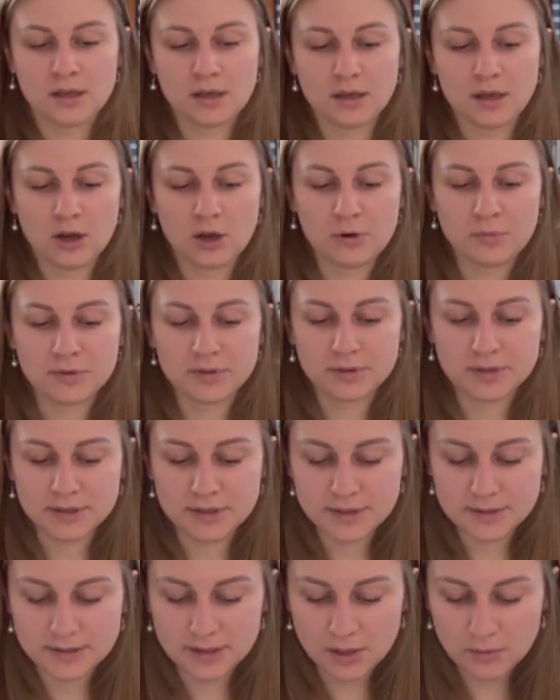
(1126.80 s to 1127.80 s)
Oh, but
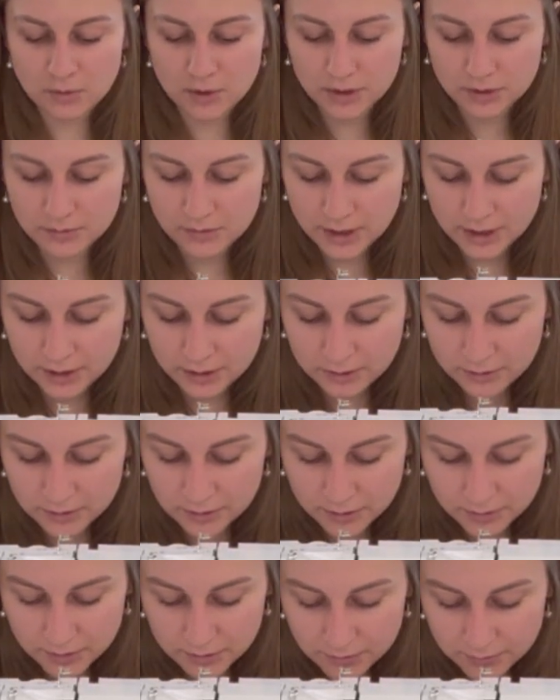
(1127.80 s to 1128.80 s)
this I want a regular
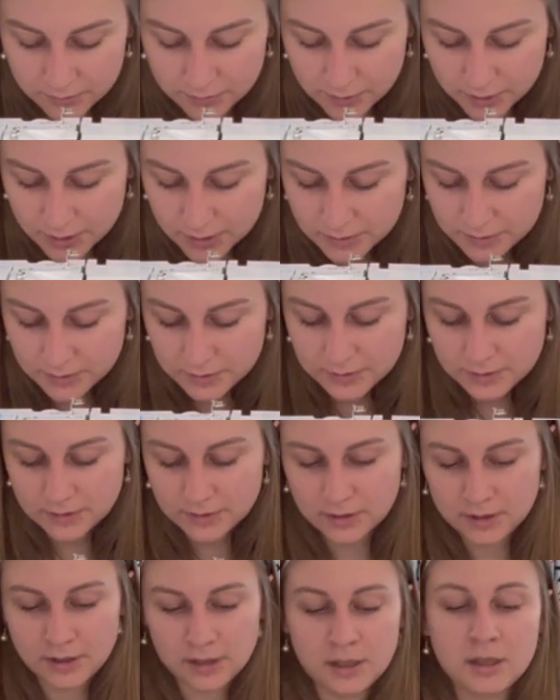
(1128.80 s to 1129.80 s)
foot.
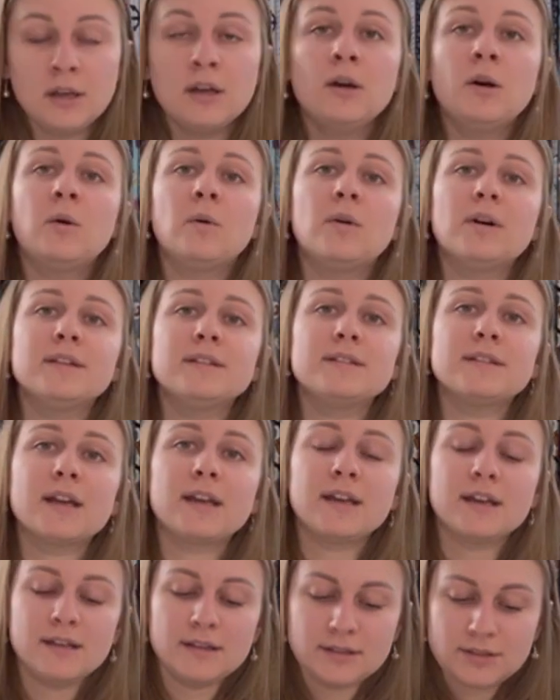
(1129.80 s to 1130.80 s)
1
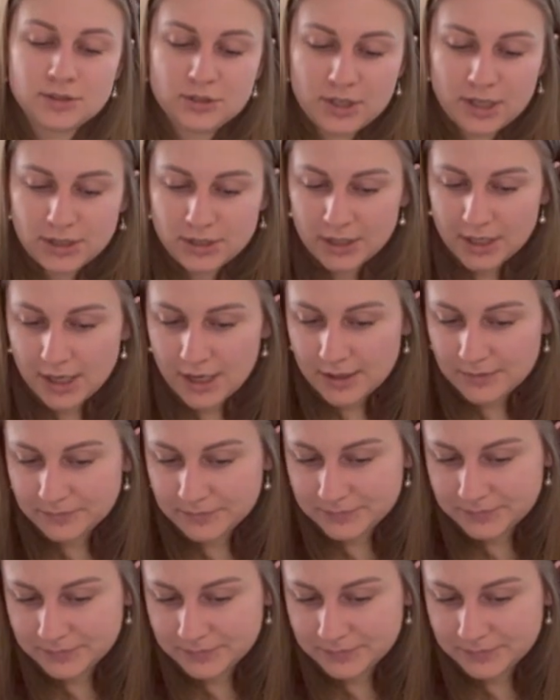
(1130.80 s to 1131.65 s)
second, let's change again.